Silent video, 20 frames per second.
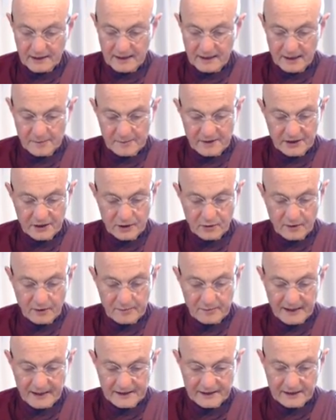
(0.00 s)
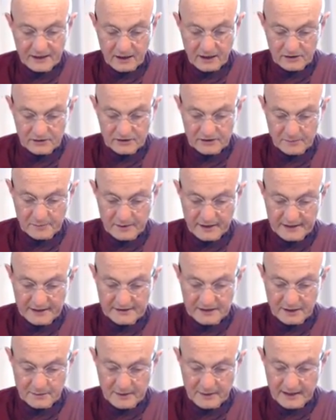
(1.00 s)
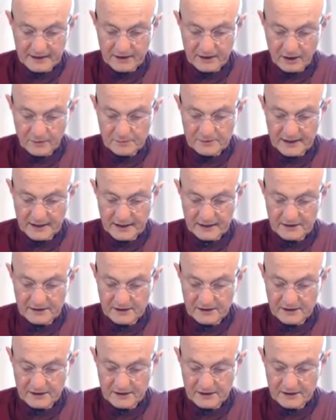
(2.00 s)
bhikkhu abide contemplating mind objects